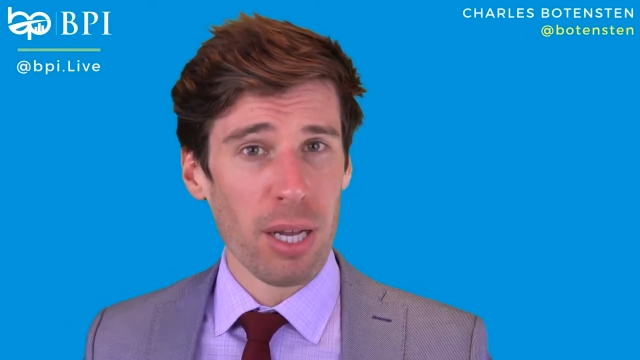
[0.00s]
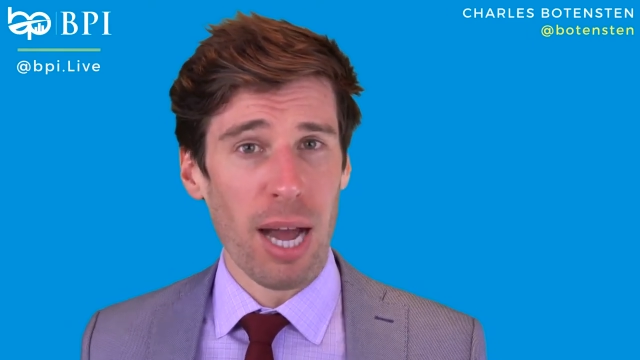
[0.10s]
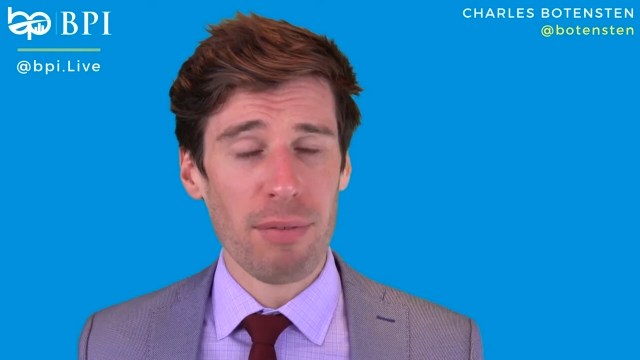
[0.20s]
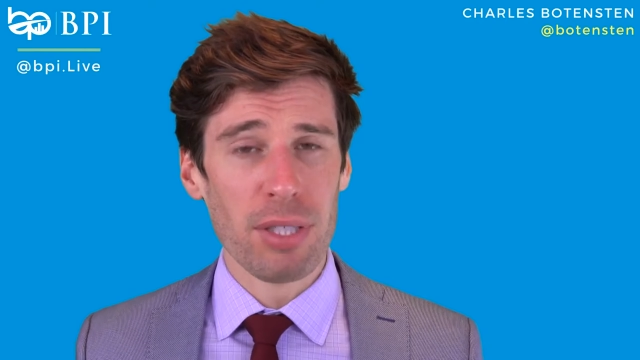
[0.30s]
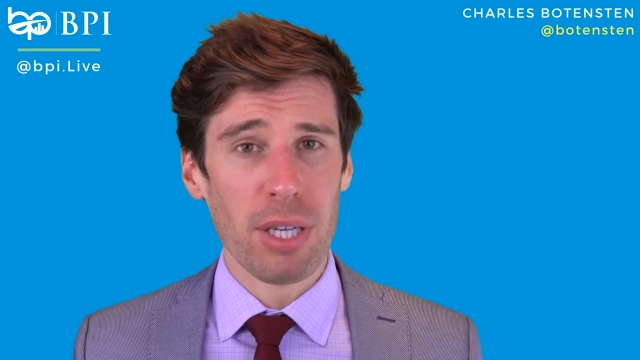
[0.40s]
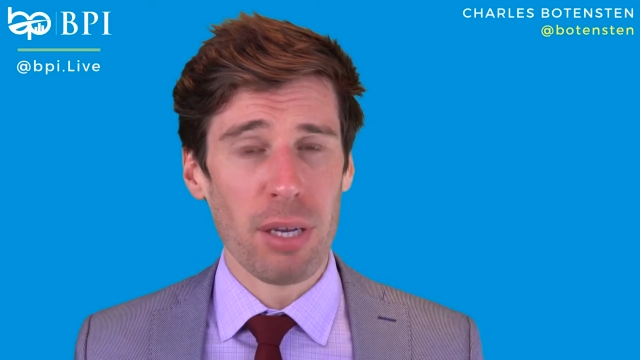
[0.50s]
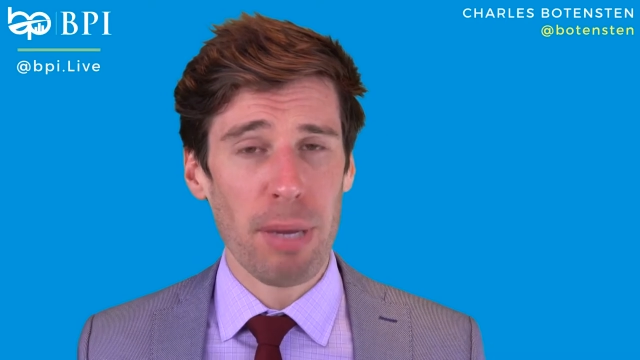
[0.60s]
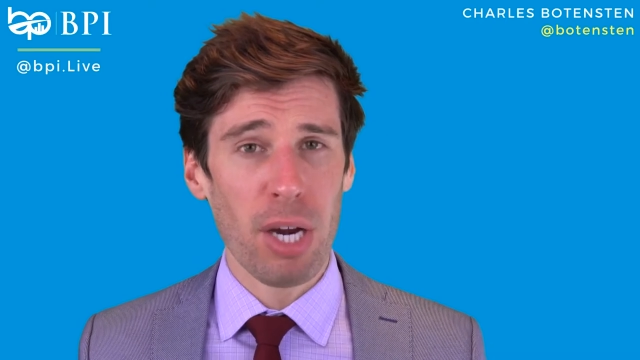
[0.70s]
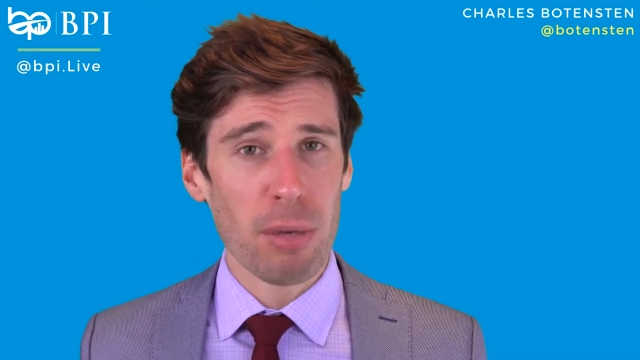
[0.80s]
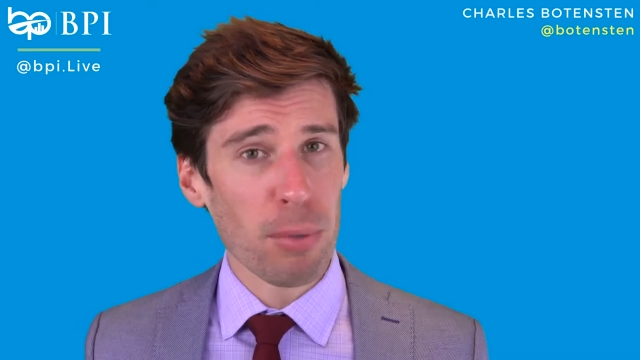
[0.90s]
obviously
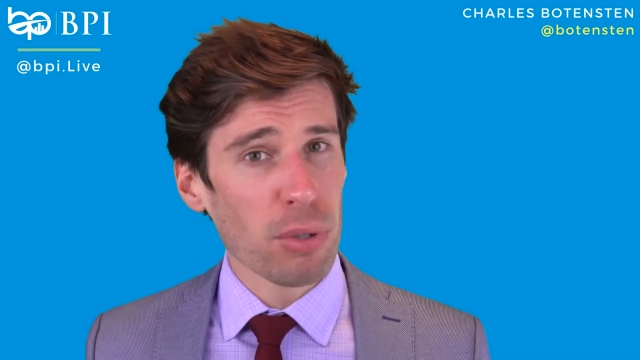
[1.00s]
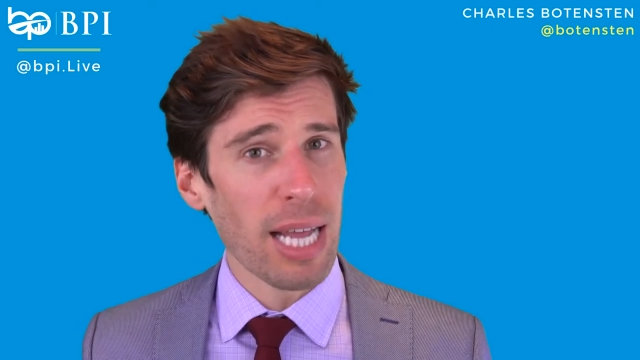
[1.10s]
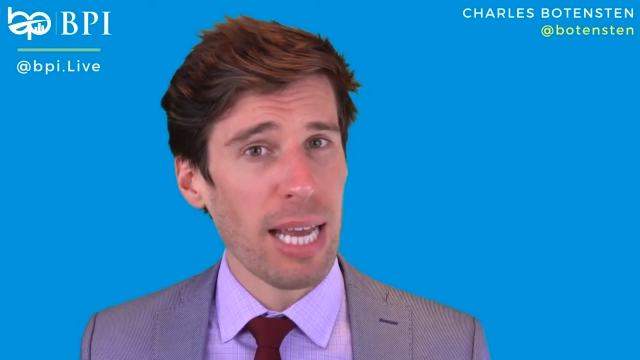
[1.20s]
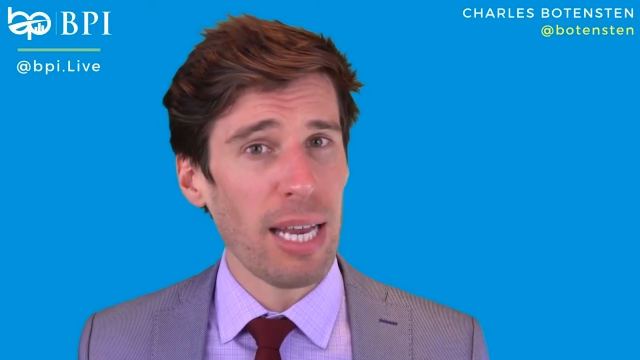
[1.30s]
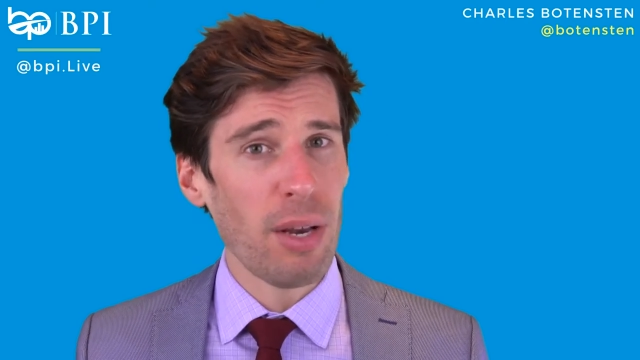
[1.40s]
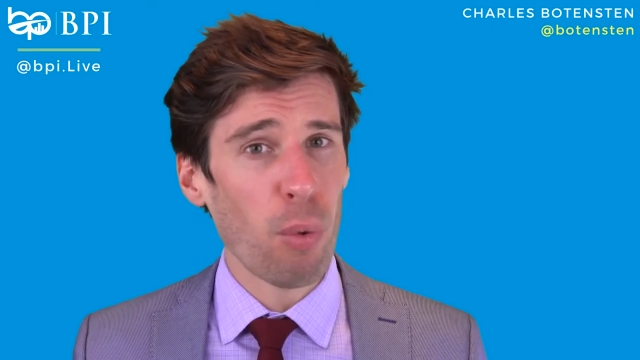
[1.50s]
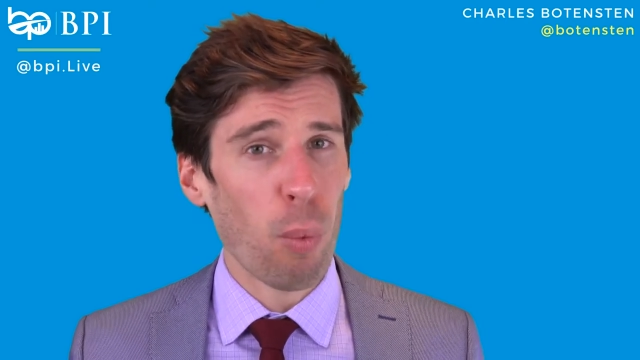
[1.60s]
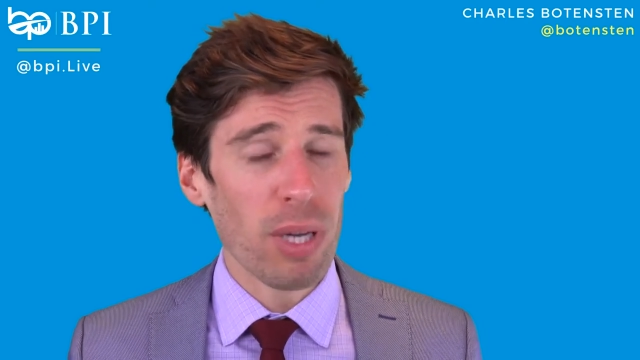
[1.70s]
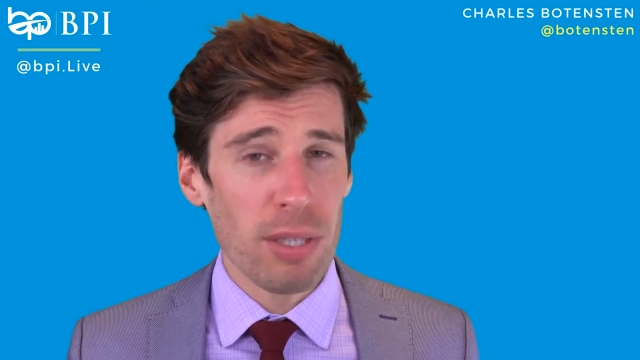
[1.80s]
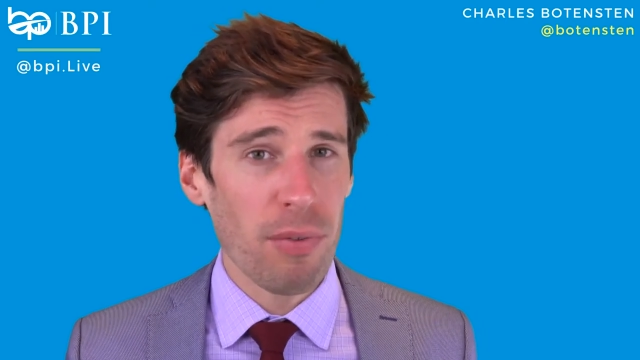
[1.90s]
comparables, and then
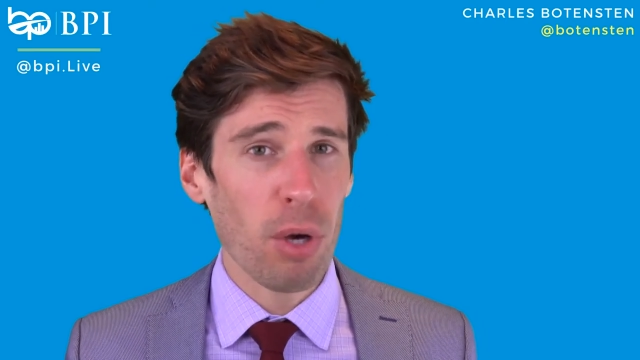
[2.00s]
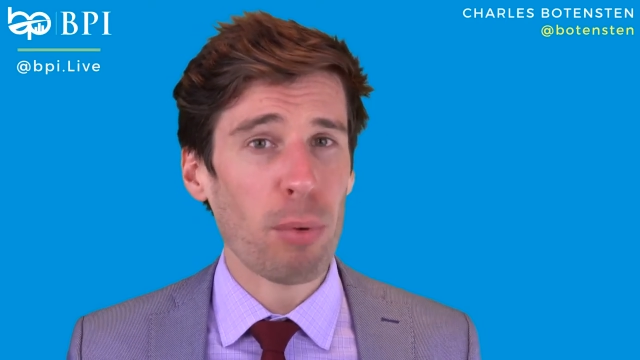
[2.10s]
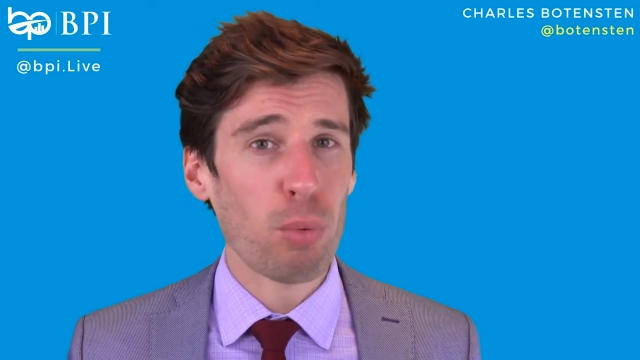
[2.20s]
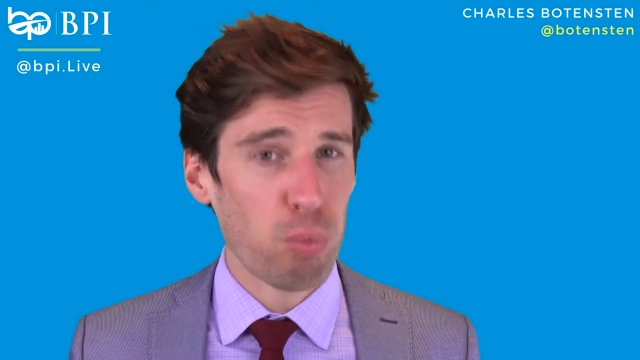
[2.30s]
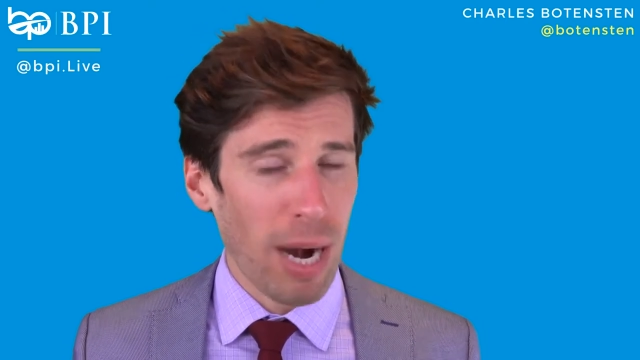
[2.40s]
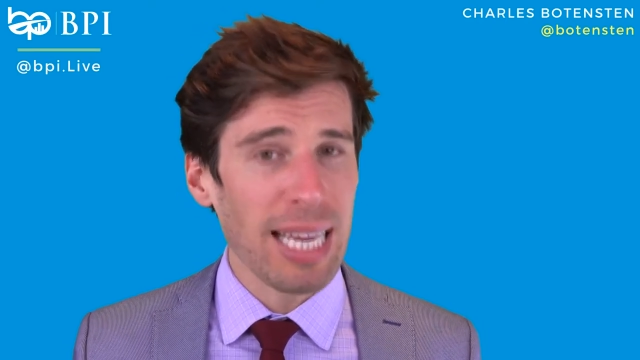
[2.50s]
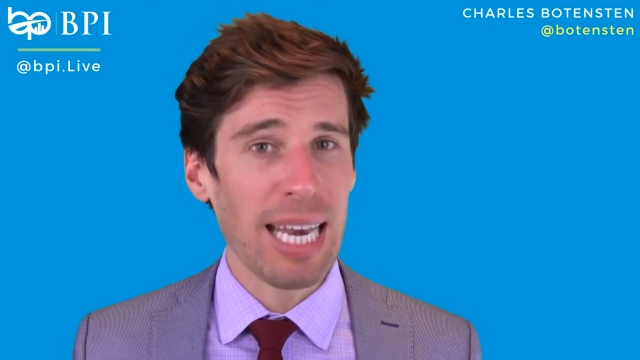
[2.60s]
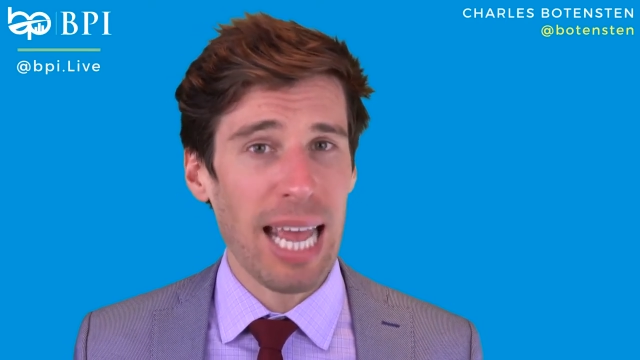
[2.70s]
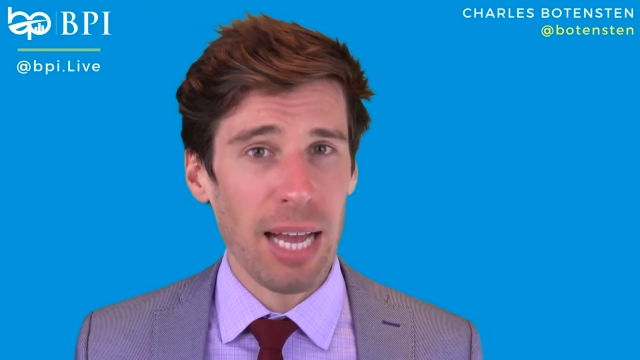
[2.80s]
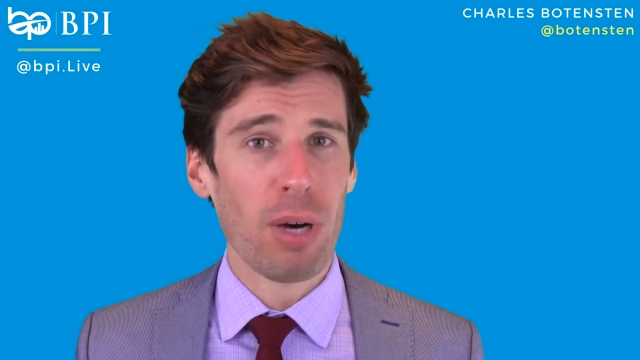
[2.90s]
what's available
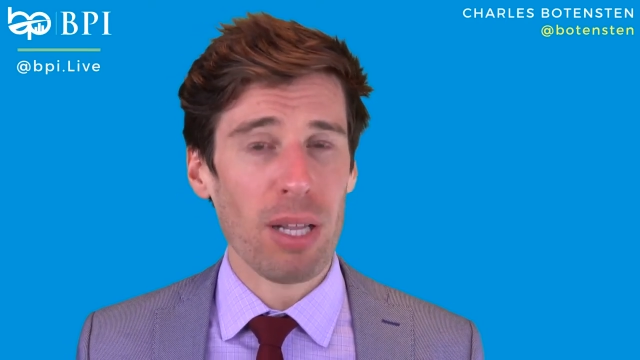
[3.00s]
right now.